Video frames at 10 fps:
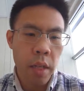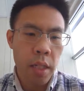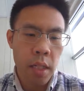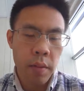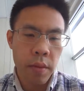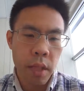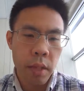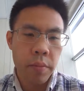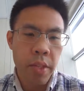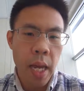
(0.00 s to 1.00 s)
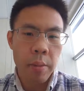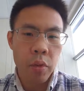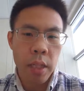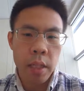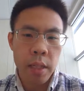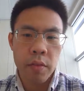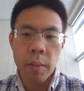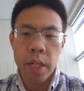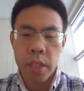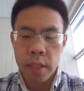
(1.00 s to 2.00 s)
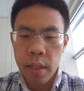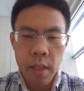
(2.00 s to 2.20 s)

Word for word: ways of uh, capturing information.